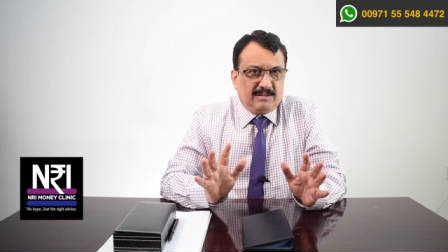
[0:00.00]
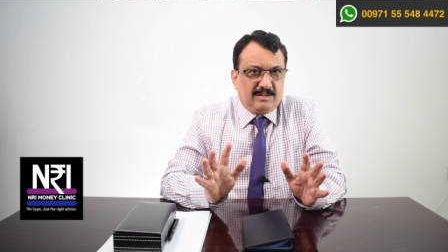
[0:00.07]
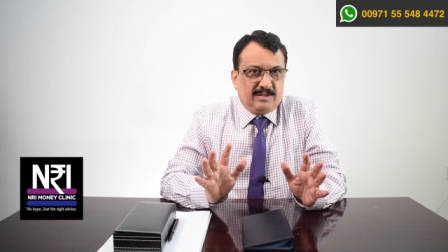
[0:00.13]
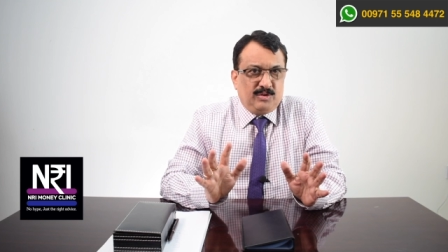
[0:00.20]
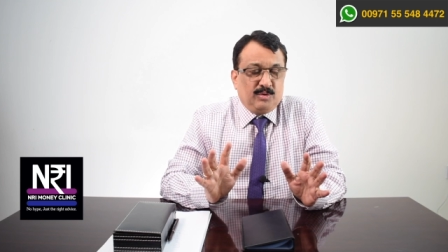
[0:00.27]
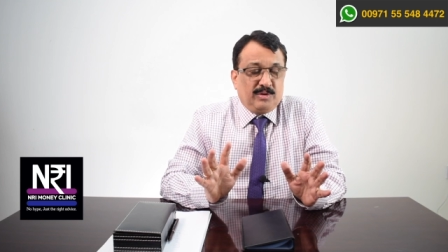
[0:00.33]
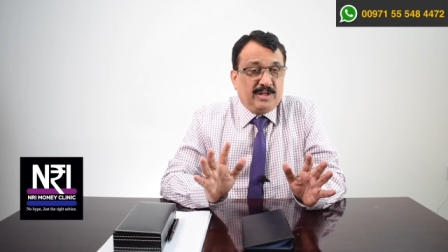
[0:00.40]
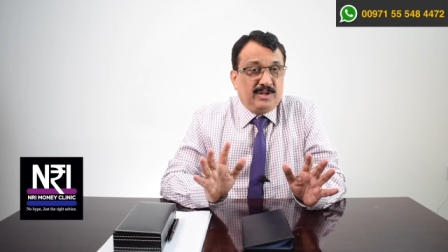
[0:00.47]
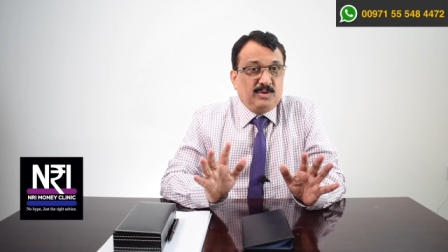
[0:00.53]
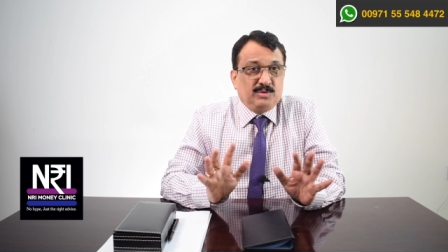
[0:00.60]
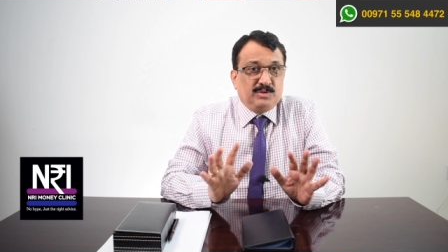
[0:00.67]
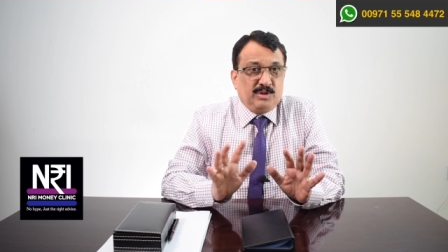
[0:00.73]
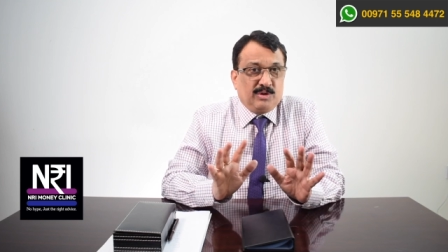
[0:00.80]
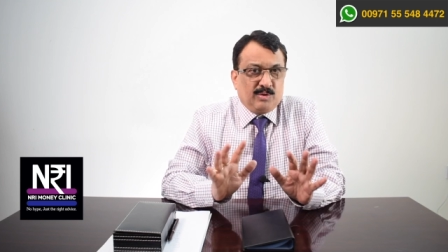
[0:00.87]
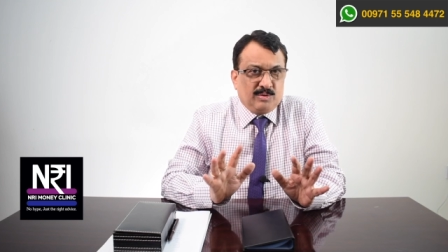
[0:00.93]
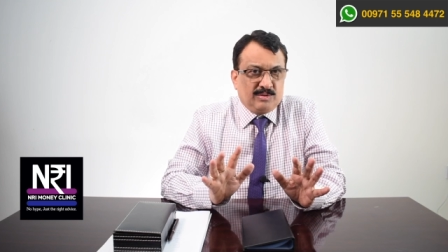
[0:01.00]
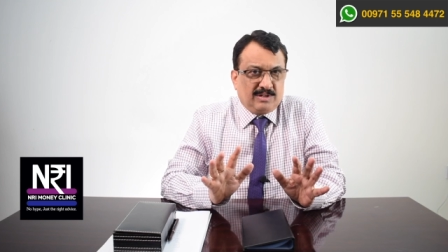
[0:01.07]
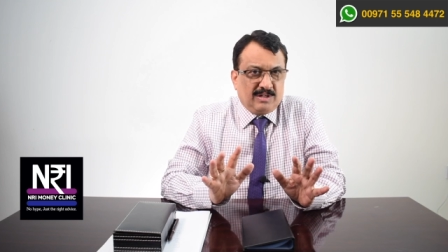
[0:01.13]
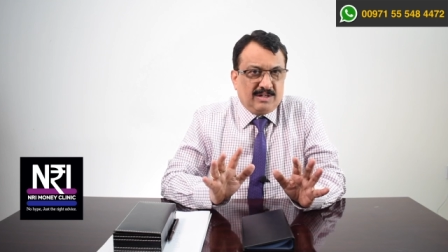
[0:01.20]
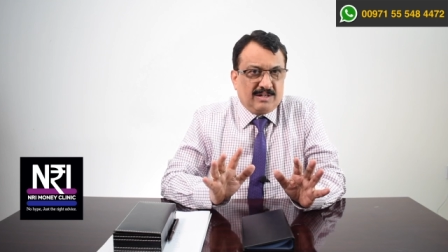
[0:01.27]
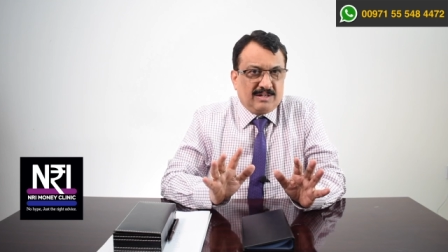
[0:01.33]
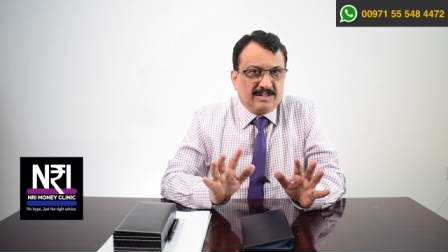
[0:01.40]
You can use your own
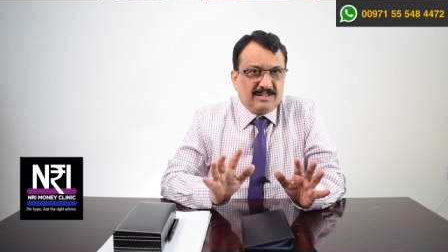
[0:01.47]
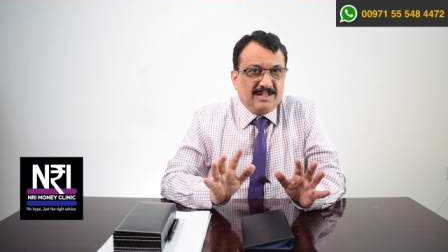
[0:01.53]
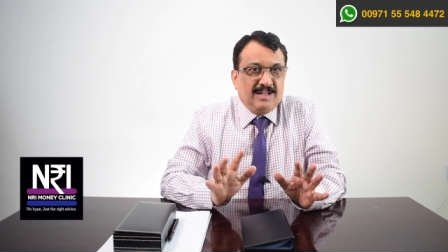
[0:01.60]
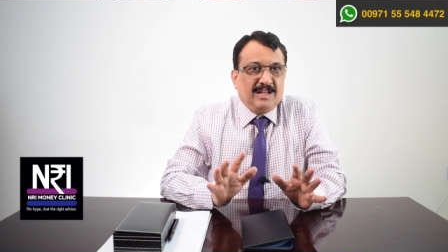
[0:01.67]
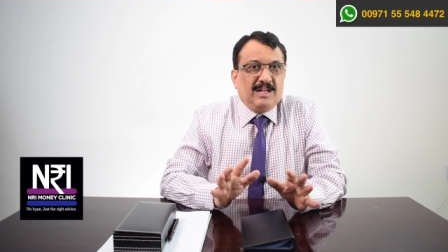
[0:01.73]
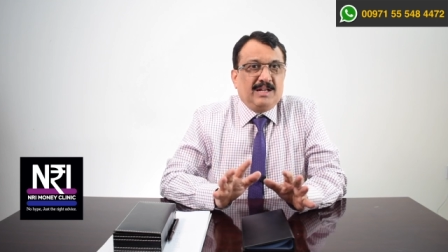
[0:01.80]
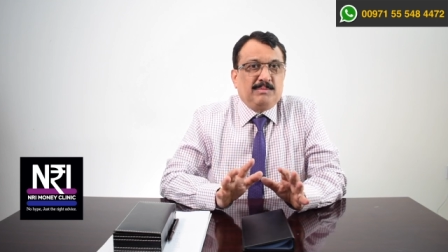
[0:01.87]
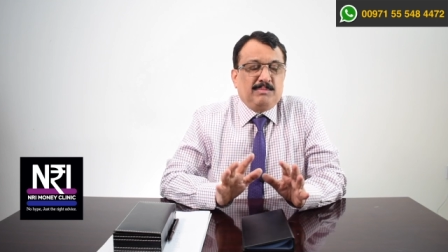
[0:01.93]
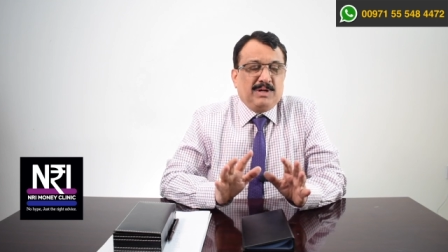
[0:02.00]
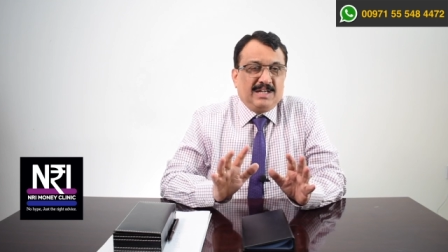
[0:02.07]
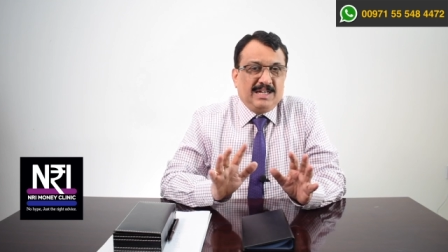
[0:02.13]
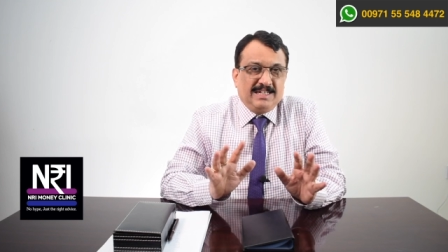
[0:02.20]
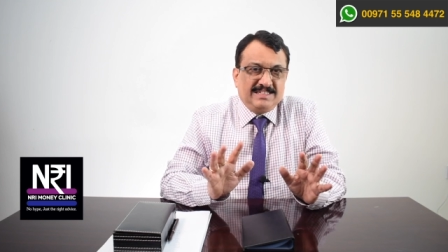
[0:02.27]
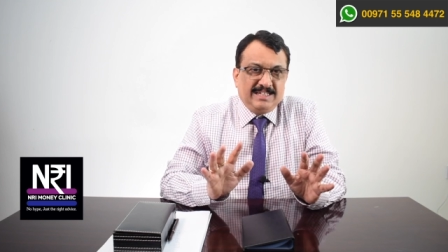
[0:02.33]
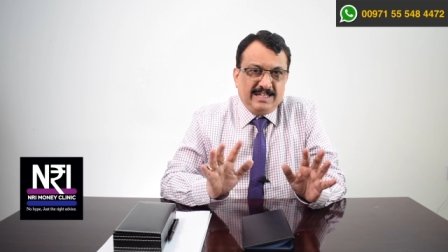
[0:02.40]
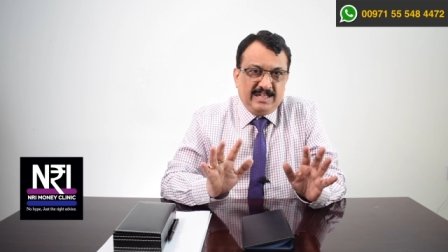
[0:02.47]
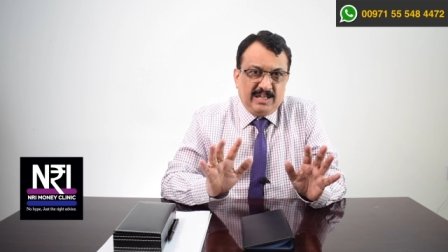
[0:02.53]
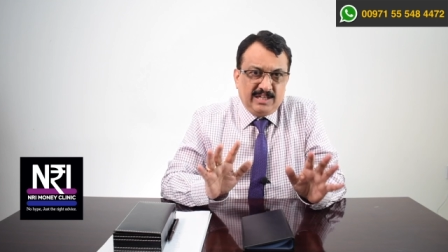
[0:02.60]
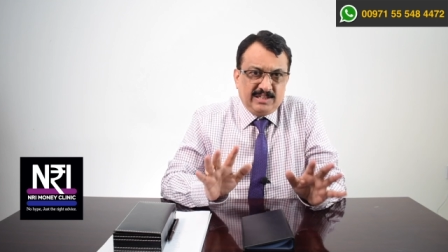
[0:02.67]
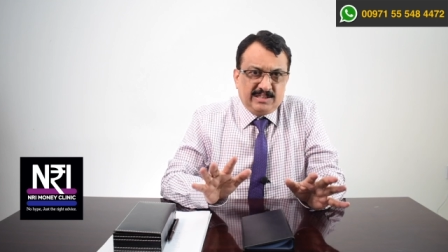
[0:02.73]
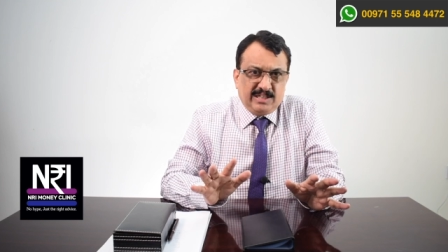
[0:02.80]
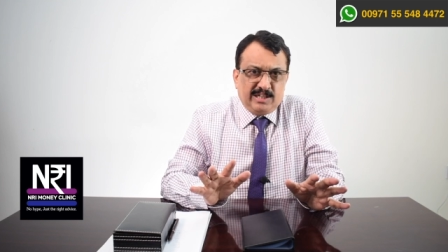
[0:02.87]
color, but it's
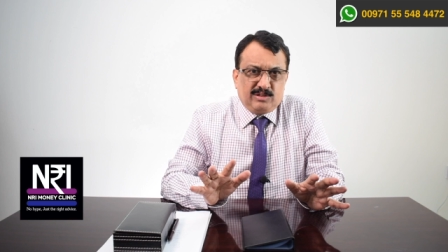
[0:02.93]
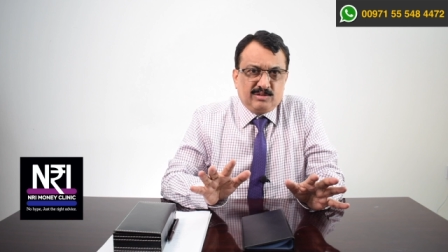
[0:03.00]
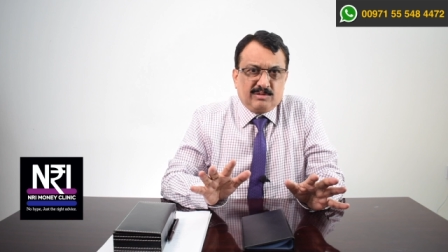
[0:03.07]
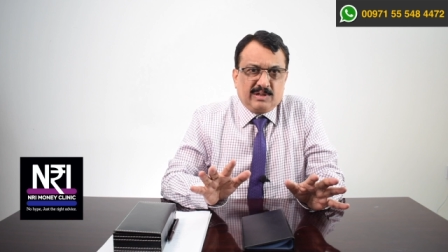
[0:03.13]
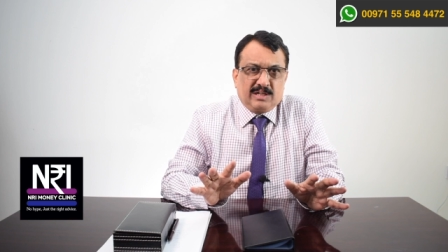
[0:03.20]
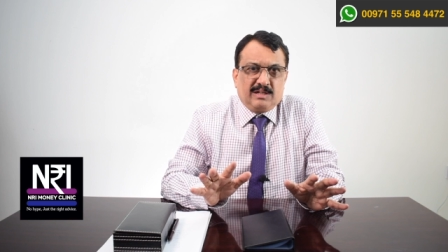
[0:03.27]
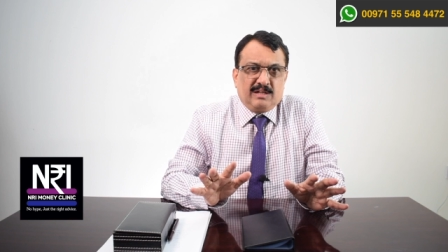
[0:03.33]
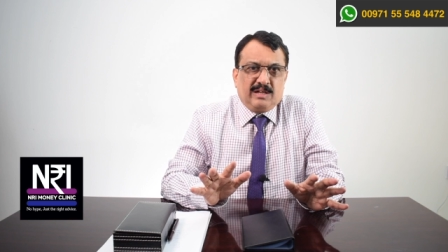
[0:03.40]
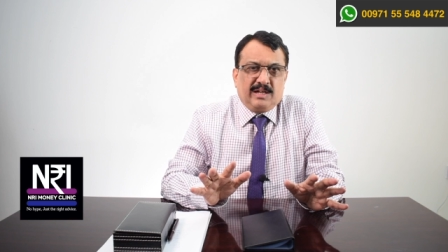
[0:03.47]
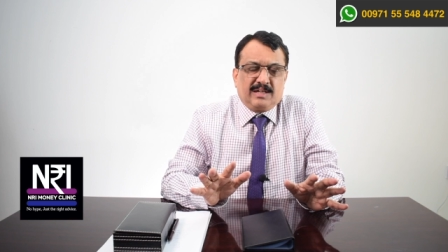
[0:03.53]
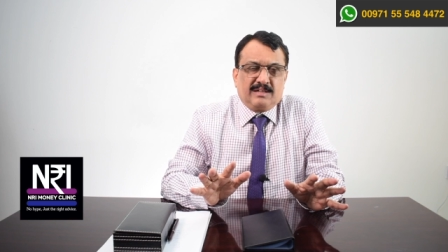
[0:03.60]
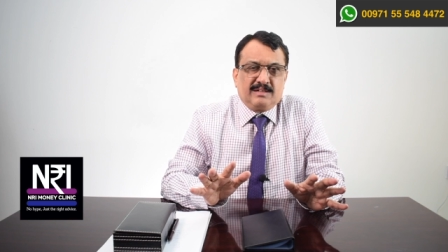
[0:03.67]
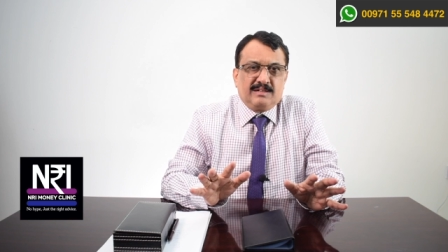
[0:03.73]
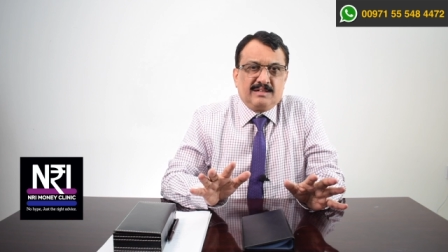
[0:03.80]
easy to recollect